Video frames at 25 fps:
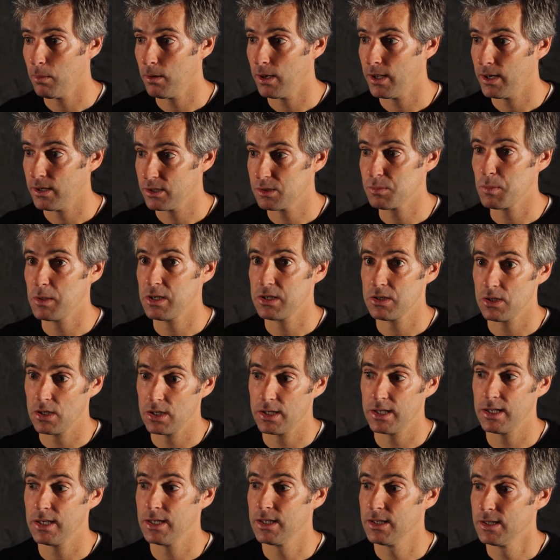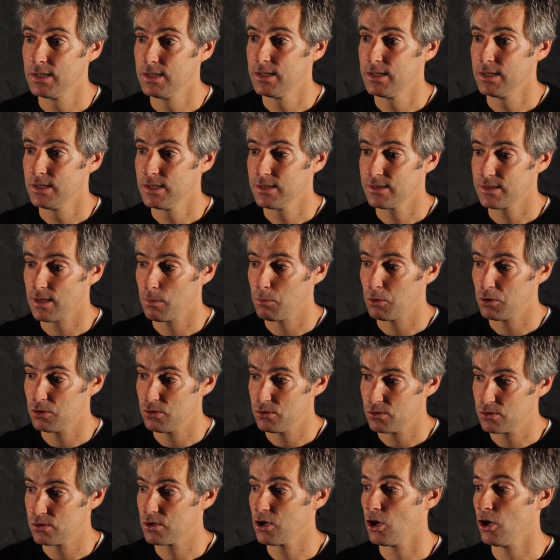and especially someone
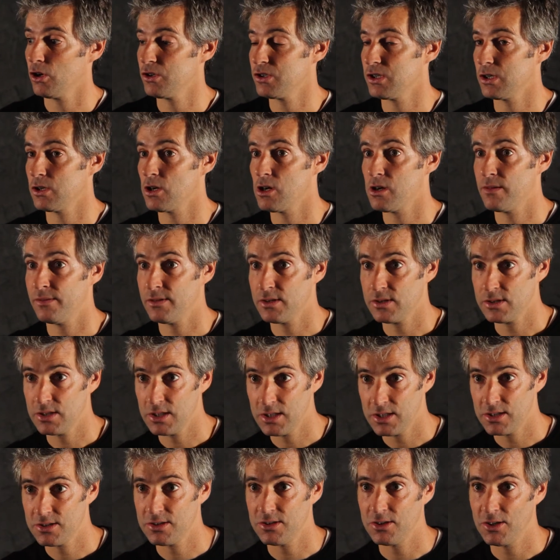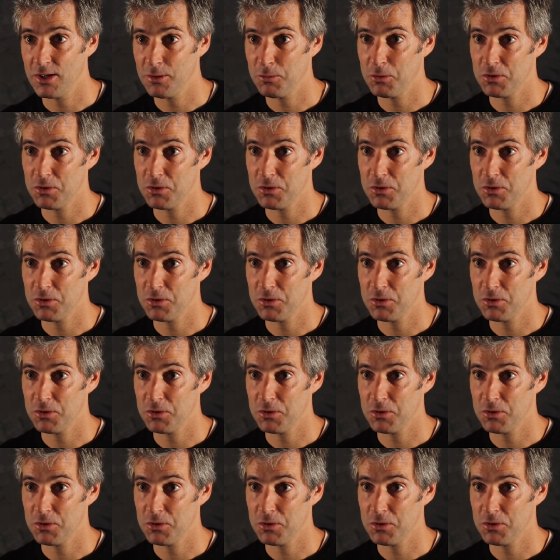who's coaching overseas, you know,